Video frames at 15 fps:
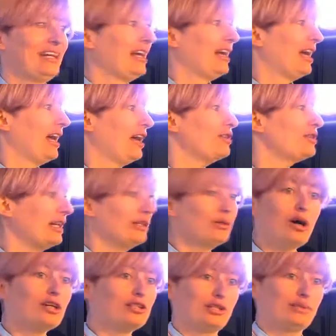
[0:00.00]
You can't
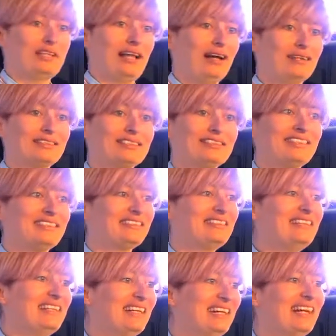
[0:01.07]
argue with that, can you?
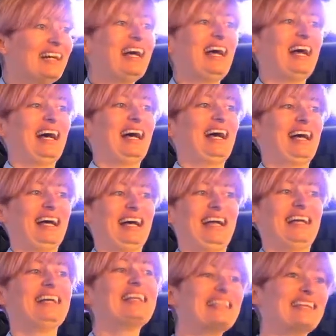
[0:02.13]

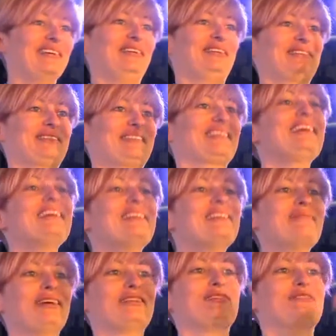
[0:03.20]
That was
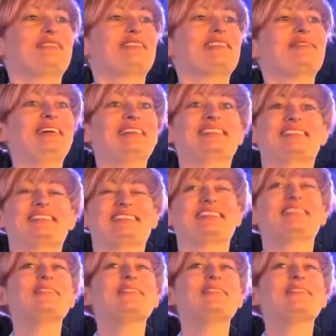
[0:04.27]
method to the madness.